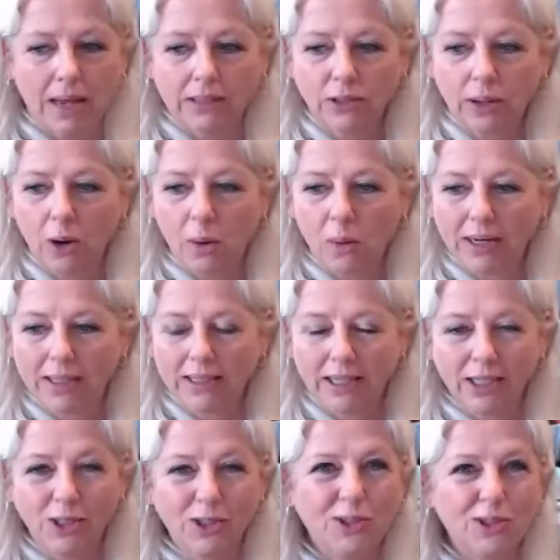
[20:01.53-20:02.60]
I don't want to
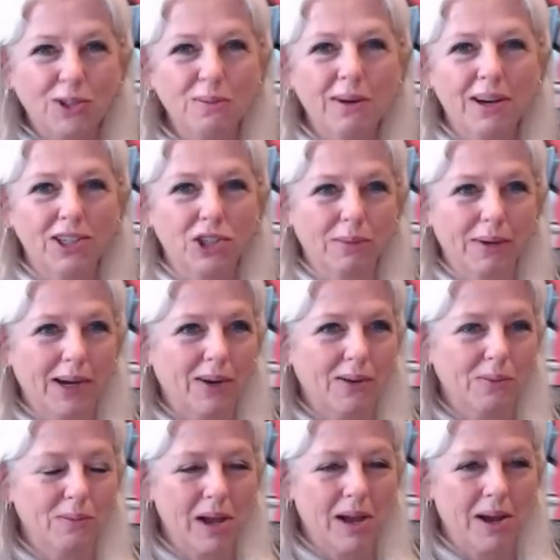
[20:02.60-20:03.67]
say too much about
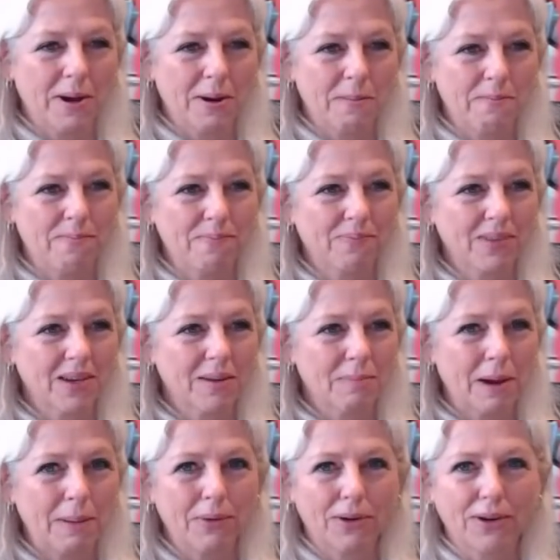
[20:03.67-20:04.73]

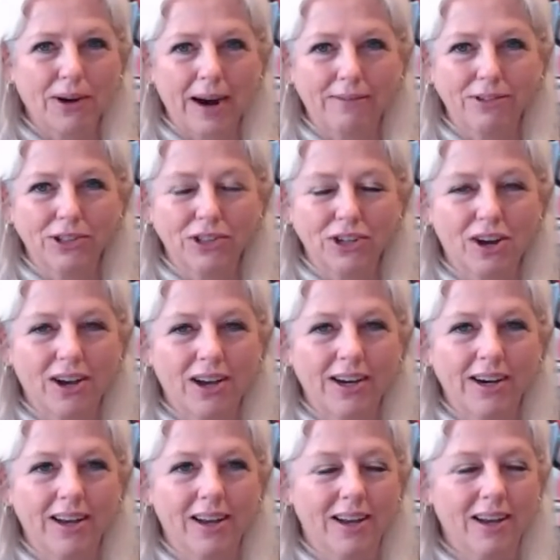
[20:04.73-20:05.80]
Paper Crafters Gone.
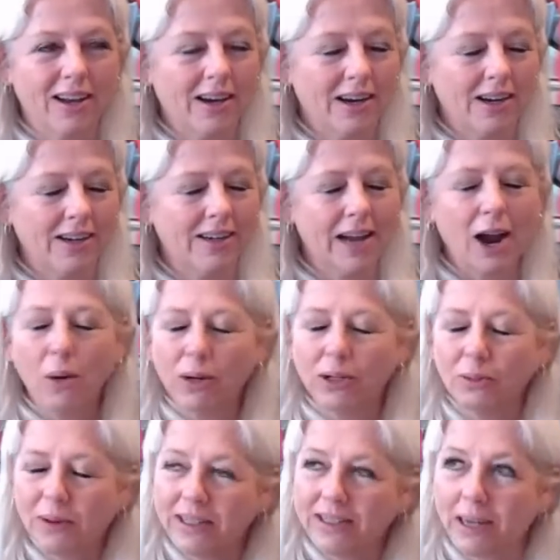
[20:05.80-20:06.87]
I always
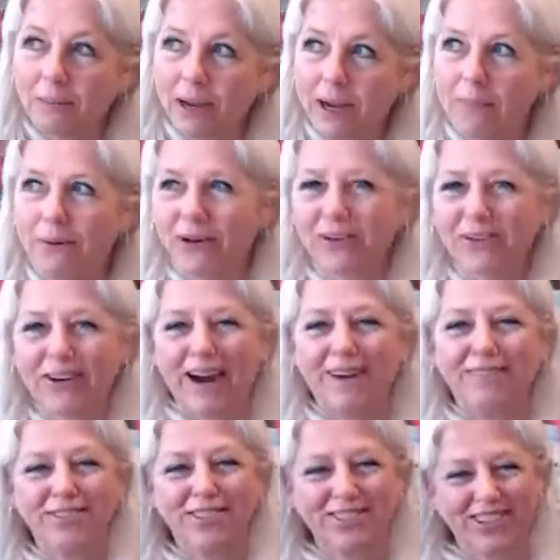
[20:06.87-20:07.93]
want to say Paper
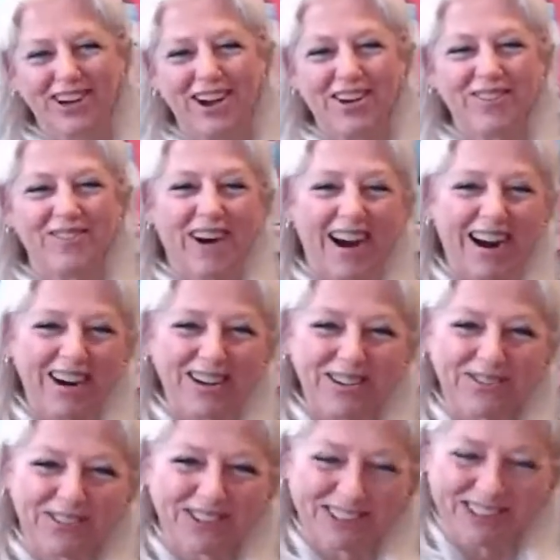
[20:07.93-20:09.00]
Crafters Gone Wild
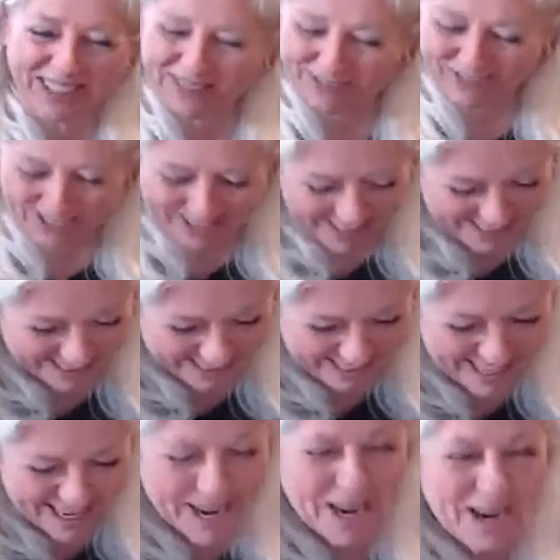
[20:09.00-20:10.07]
for some reason.
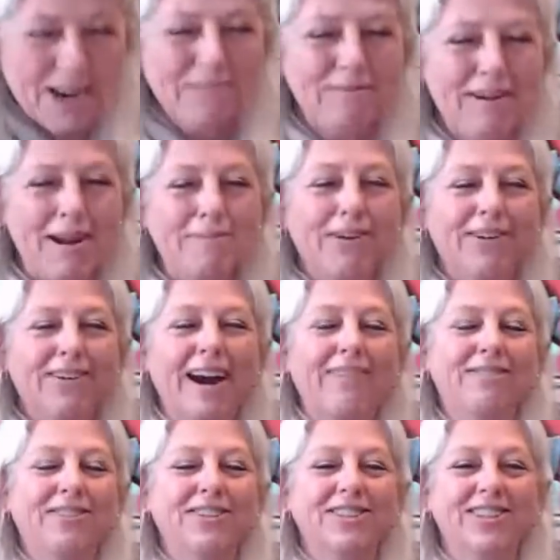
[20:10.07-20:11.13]
Paper
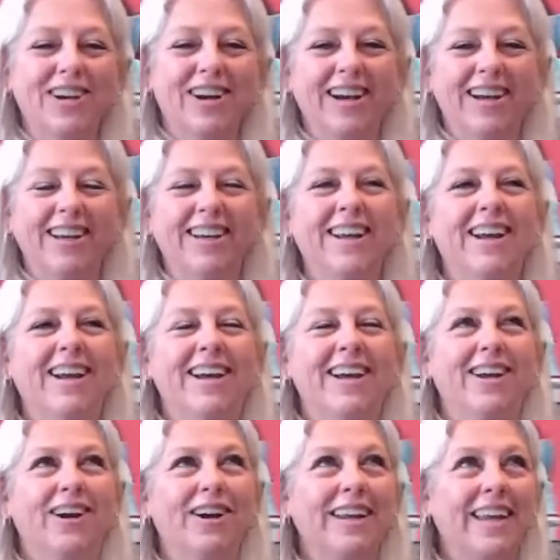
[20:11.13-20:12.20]
Crafters Gone
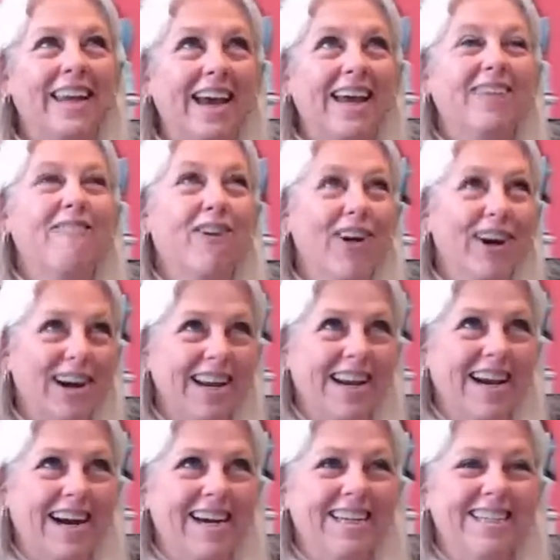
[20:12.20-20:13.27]
Get
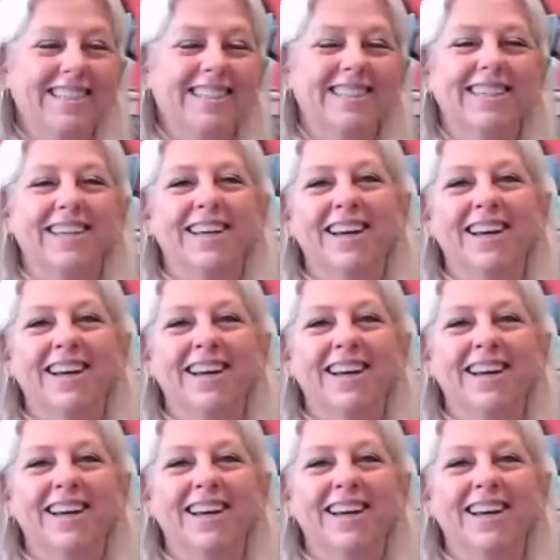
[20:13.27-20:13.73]
Organized.